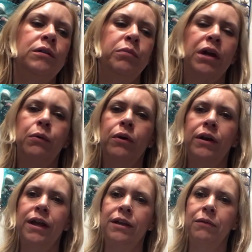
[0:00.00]
But I wore
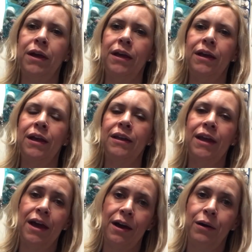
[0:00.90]
it anyway, and
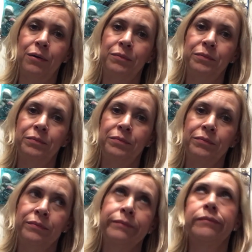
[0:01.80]
now
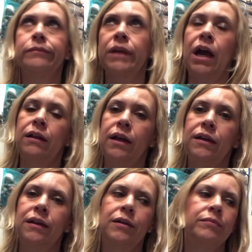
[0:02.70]
I
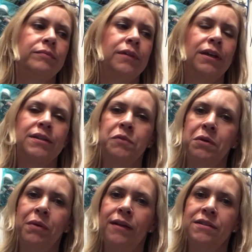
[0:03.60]
like it because it
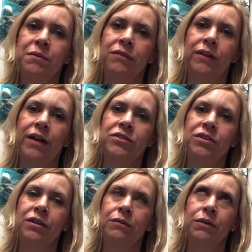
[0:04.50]
reminds me of
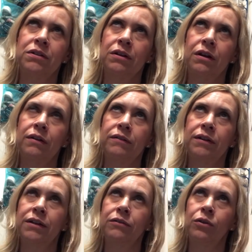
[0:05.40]
last year, which I
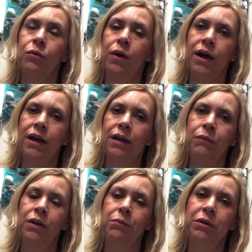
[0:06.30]
don't know why I
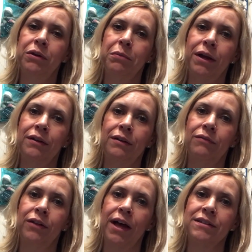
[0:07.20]
want to be reminded
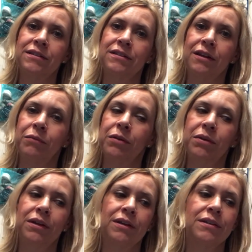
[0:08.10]
of last summer,
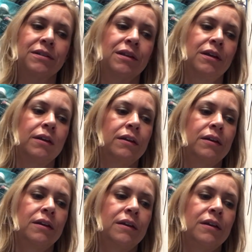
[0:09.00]
because
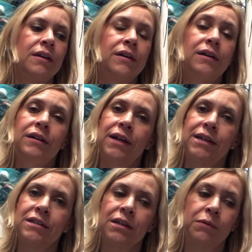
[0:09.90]

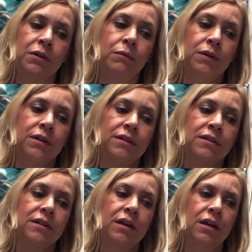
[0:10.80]
last summer
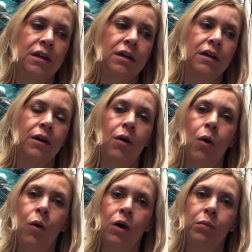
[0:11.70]
was a
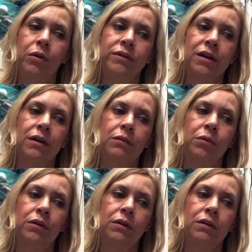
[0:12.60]
horrible,
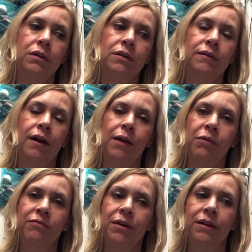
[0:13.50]
terrible time
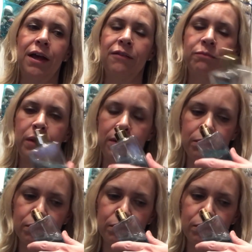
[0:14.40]
of my life. But